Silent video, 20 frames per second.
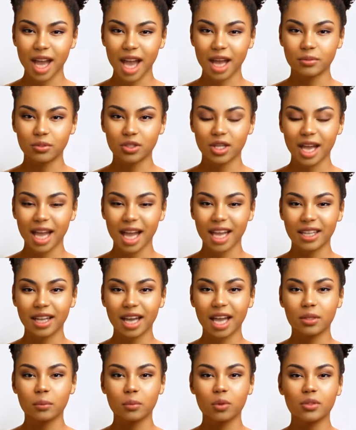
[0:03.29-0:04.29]
Africa
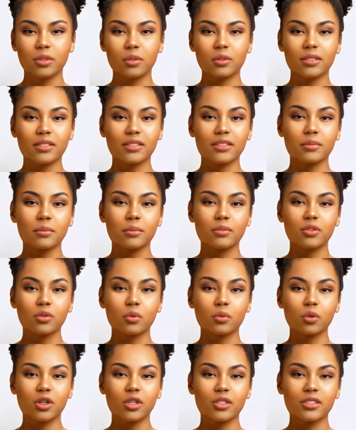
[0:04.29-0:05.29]
has produced some of
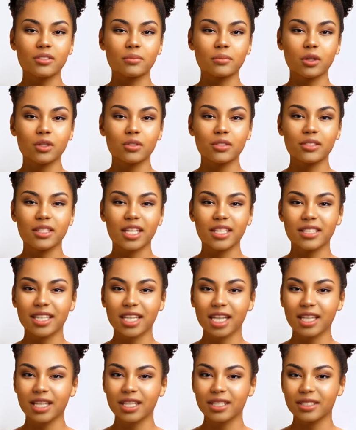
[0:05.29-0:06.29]
the world's most
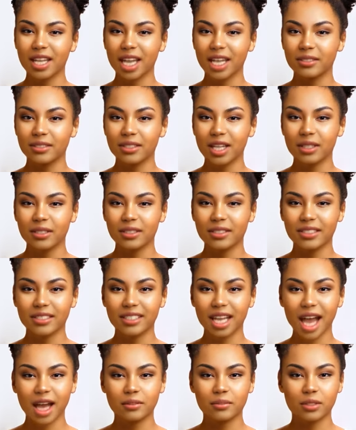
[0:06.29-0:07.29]
dedicated and
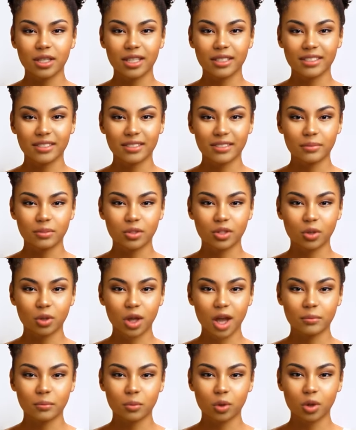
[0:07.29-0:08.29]
talented athletes,
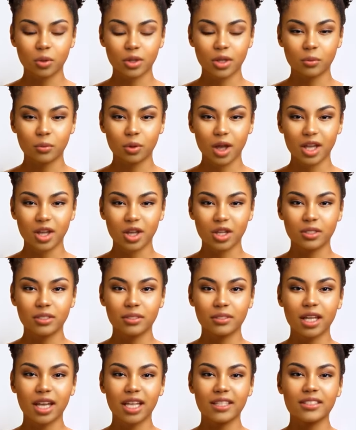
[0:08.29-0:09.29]
who have broken
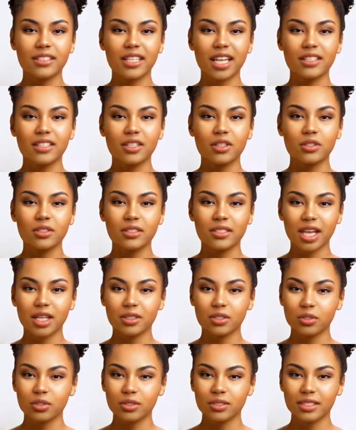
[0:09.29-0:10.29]
records and set new
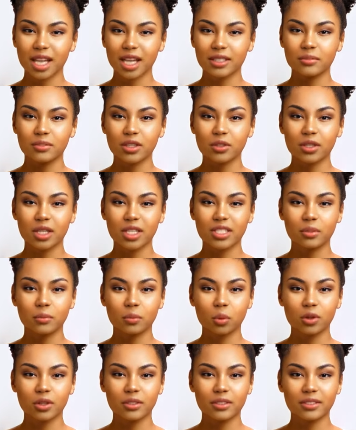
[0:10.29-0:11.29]
standards in various
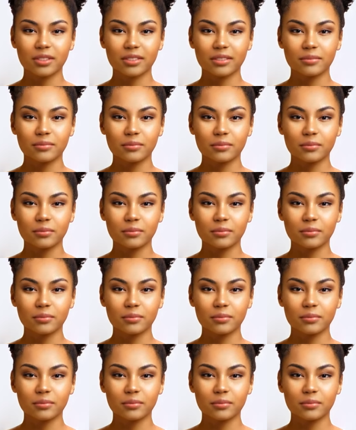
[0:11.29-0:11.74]
sports.